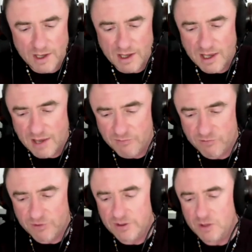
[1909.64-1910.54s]

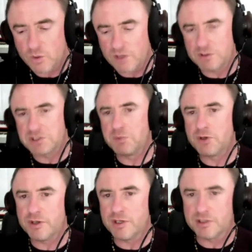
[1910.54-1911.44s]
everything we have
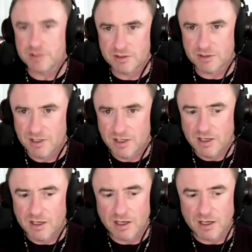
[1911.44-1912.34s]
experienced
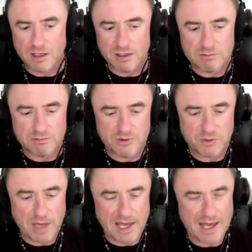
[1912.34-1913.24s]
Uh, the
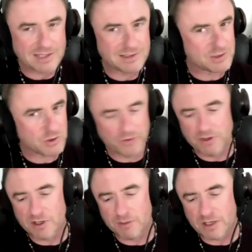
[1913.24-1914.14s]
past, this whole
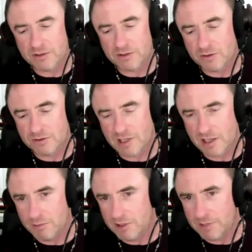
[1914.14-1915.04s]
thing about, you know, tell
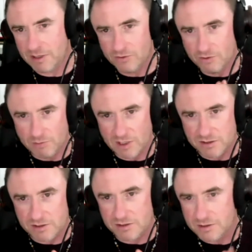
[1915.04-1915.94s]
me about your
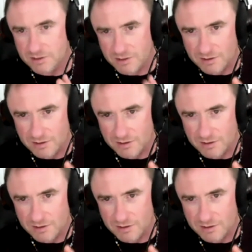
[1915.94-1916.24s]
mother, you know,